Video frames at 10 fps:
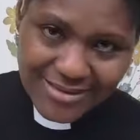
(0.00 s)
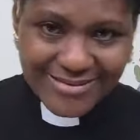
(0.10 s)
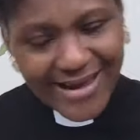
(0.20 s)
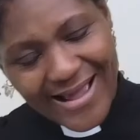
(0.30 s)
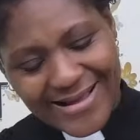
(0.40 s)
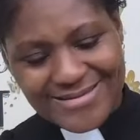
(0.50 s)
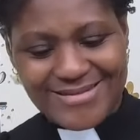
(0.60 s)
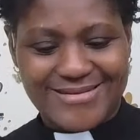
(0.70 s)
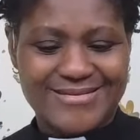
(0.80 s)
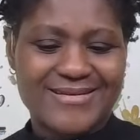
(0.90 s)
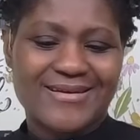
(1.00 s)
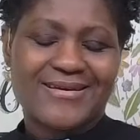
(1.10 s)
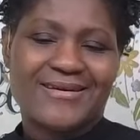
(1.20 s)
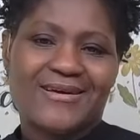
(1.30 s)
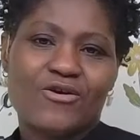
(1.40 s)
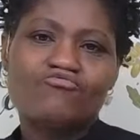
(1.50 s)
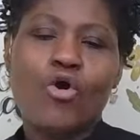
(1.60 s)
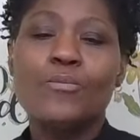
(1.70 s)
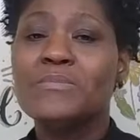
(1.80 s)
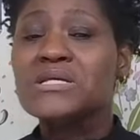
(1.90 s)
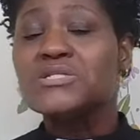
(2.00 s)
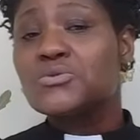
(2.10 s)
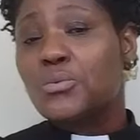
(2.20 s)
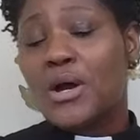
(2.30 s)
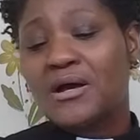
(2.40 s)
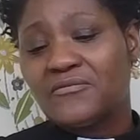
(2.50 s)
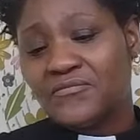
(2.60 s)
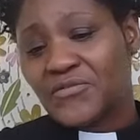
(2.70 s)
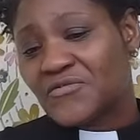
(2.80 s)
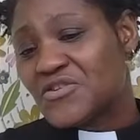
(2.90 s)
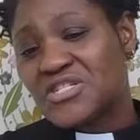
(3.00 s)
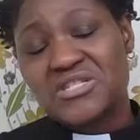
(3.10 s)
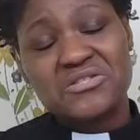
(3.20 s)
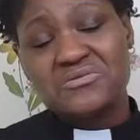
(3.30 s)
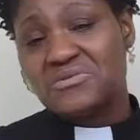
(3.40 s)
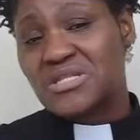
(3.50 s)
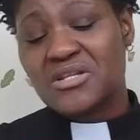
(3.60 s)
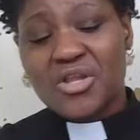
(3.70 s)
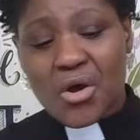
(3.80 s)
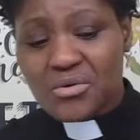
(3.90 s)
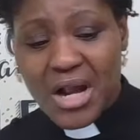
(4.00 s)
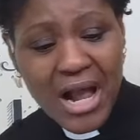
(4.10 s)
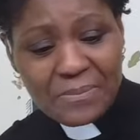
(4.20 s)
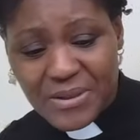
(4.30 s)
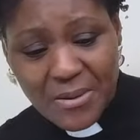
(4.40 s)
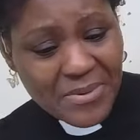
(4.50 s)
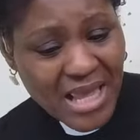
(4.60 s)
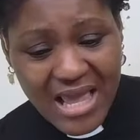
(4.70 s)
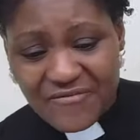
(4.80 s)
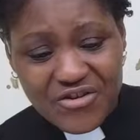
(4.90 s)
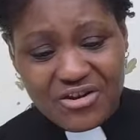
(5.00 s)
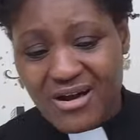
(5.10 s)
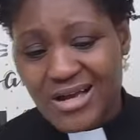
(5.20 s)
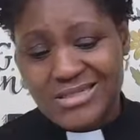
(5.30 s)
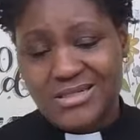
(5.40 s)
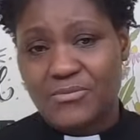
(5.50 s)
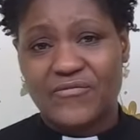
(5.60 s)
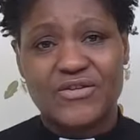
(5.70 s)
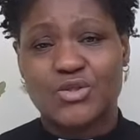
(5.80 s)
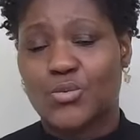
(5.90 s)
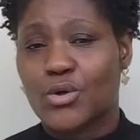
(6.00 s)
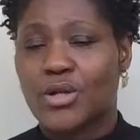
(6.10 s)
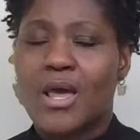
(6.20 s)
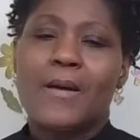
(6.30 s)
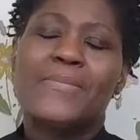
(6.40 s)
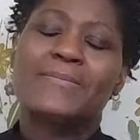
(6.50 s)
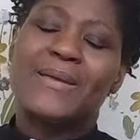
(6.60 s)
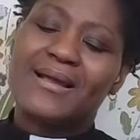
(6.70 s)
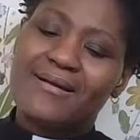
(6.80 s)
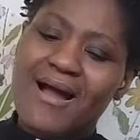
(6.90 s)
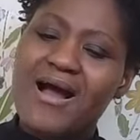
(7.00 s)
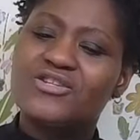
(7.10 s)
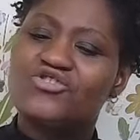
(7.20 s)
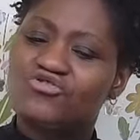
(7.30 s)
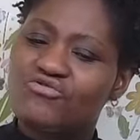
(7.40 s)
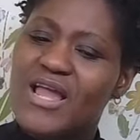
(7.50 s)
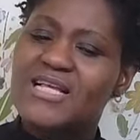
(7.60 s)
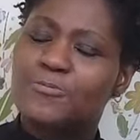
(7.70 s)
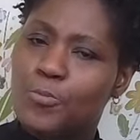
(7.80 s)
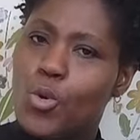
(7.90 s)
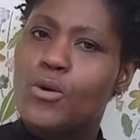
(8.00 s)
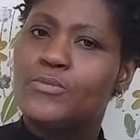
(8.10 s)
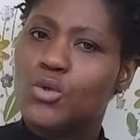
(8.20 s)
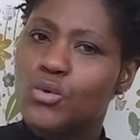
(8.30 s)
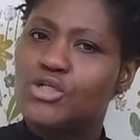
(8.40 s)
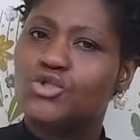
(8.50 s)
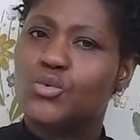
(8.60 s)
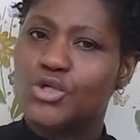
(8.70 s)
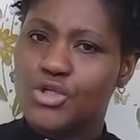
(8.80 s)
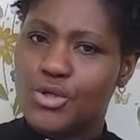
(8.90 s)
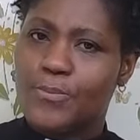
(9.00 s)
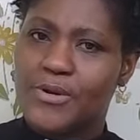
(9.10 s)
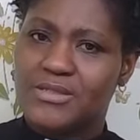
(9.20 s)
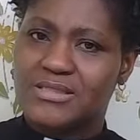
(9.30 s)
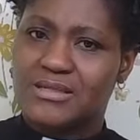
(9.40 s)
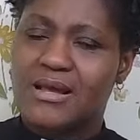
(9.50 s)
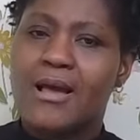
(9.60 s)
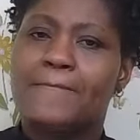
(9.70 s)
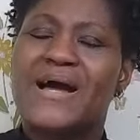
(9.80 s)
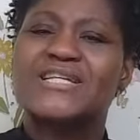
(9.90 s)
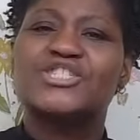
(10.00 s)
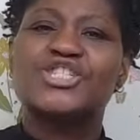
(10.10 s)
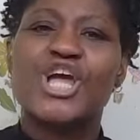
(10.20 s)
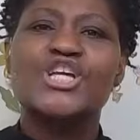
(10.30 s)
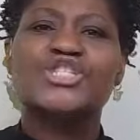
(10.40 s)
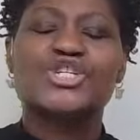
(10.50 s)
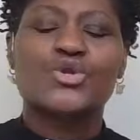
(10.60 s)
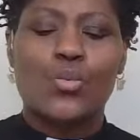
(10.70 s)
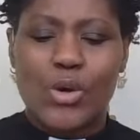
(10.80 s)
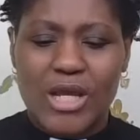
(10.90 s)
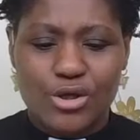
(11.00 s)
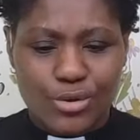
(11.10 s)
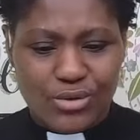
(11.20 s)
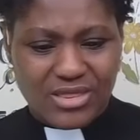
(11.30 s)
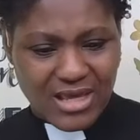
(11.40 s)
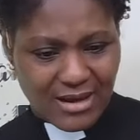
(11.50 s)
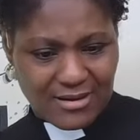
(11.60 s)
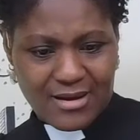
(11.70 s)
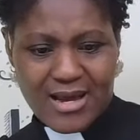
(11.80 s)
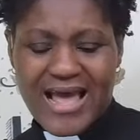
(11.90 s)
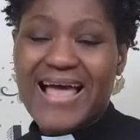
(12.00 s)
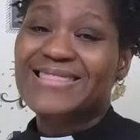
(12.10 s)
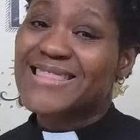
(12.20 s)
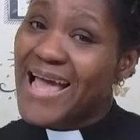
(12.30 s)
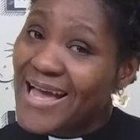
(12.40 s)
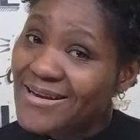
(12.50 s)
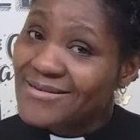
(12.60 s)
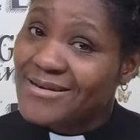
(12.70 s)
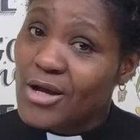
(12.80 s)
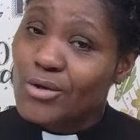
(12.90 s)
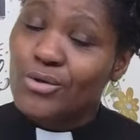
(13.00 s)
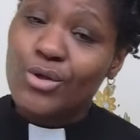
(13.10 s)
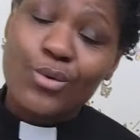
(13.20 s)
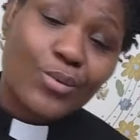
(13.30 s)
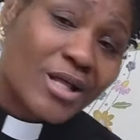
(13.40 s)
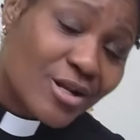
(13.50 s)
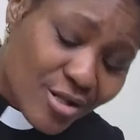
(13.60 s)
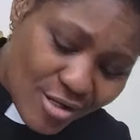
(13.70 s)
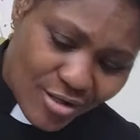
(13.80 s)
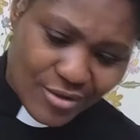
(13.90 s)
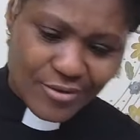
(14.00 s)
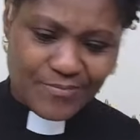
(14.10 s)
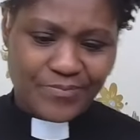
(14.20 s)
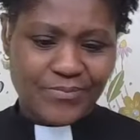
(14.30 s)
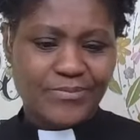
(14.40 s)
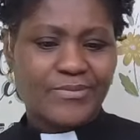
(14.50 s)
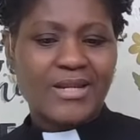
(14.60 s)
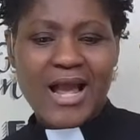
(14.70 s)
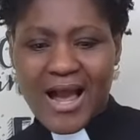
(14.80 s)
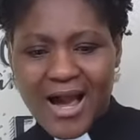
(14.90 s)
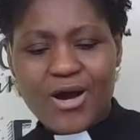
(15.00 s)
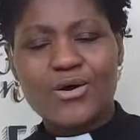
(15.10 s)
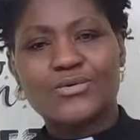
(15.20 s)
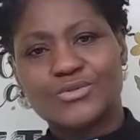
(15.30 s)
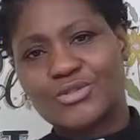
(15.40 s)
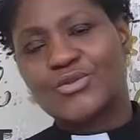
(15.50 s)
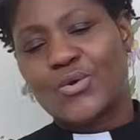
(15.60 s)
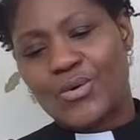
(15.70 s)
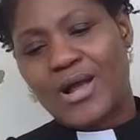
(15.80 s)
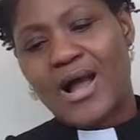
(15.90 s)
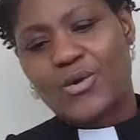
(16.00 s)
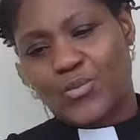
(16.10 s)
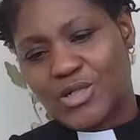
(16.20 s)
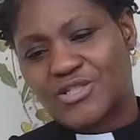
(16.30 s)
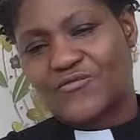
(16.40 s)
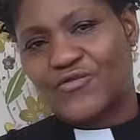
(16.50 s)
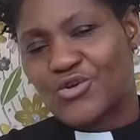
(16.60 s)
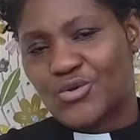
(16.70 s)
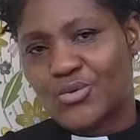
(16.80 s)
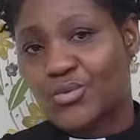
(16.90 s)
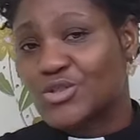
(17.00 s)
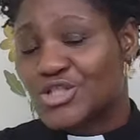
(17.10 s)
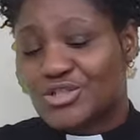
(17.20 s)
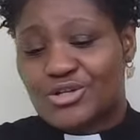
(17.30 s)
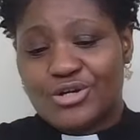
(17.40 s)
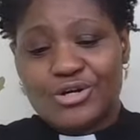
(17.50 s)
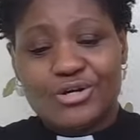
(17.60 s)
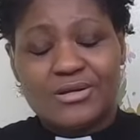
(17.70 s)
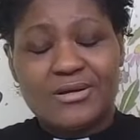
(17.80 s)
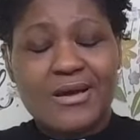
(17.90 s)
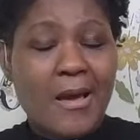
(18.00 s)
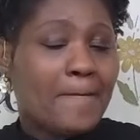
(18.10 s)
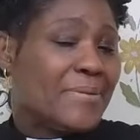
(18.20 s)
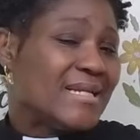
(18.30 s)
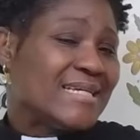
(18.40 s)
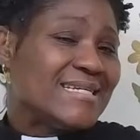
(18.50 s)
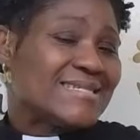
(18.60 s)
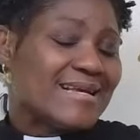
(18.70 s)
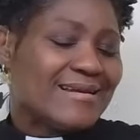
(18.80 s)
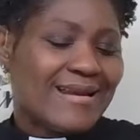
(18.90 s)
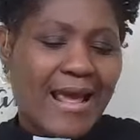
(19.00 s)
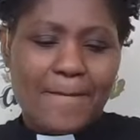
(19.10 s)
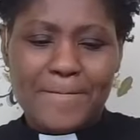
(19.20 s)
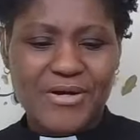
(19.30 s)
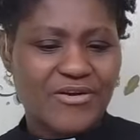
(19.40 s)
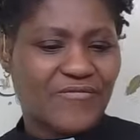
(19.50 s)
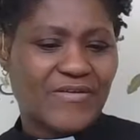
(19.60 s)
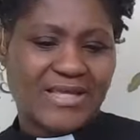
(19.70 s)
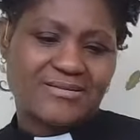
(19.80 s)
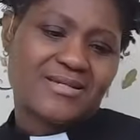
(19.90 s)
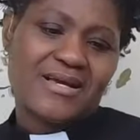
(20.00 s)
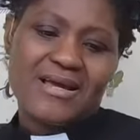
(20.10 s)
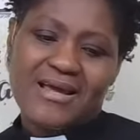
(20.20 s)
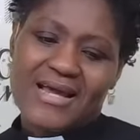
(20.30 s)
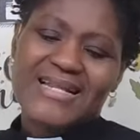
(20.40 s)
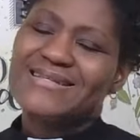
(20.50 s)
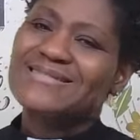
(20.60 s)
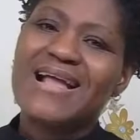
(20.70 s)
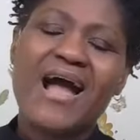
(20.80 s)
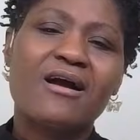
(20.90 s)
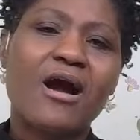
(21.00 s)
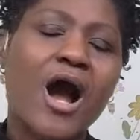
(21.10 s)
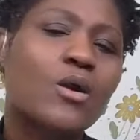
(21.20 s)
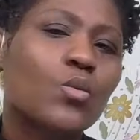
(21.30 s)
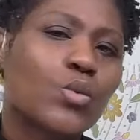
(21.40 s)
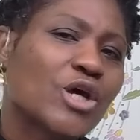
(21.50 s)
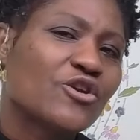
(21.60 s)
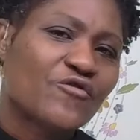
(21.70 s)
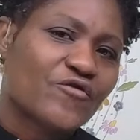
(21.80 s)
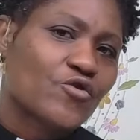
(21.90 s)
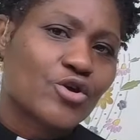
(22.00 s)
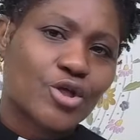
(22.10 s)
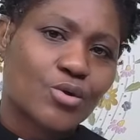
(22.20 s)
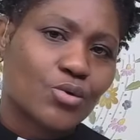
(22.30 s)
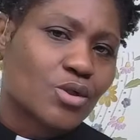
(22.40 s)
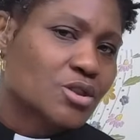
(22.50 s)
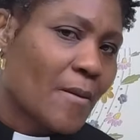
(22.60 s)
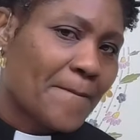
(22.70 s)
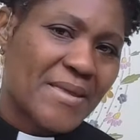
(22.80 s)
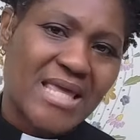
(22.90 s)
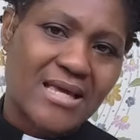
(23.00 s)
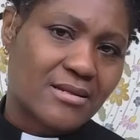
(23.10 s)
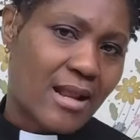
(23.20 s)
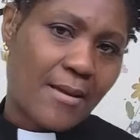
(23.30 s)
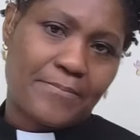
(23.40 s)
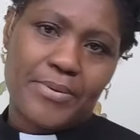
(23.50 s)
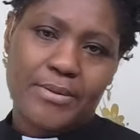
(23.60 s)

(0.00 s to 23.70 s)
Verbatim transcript: Yes. Romans 12 verses 2 said, don't copy the behavior and the custom of this world, but let God transform you into a new person by changing the way you think. And then you will learn how to know God's will for you, which is good, pleasing, and perfect. It is not God's will for you to be in debt.